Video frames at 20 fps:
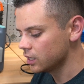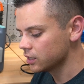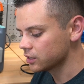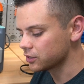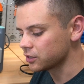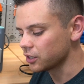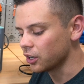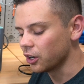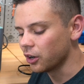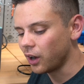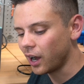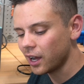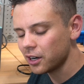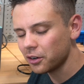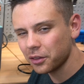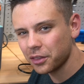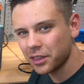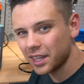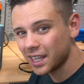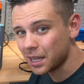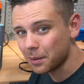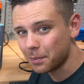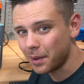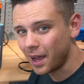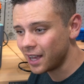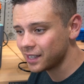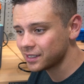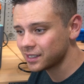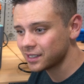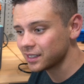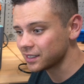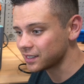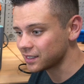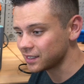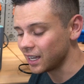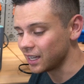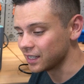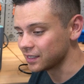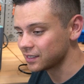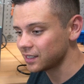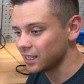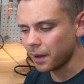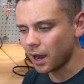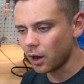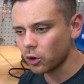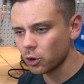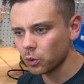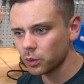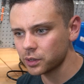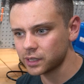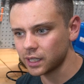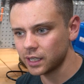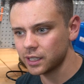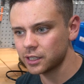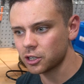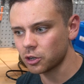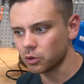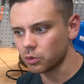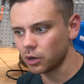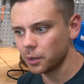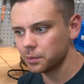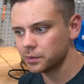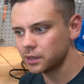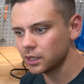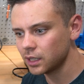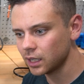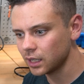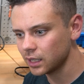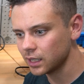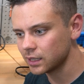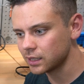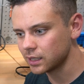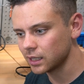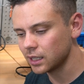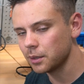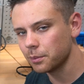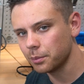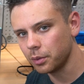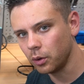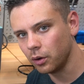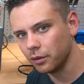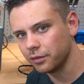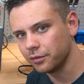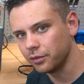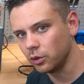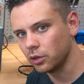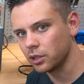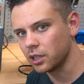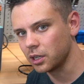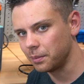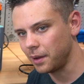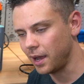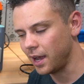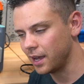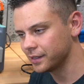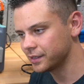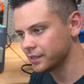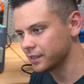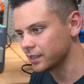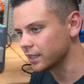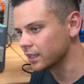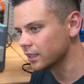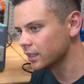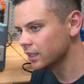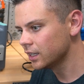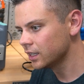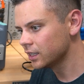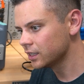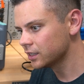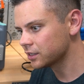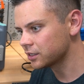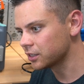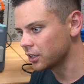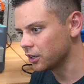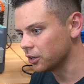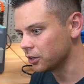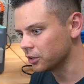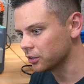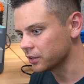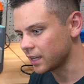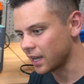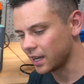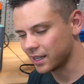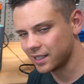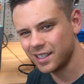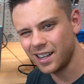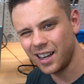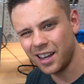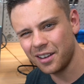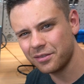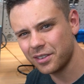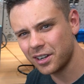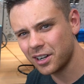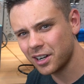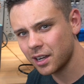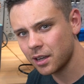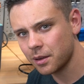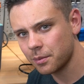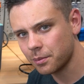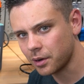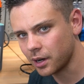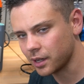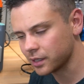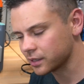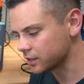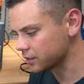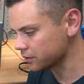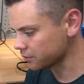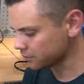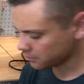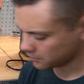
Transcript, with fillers: So I don't think it passed this test. Power was interrupted and it didn't pull full capacity. So yeah, not very impressive.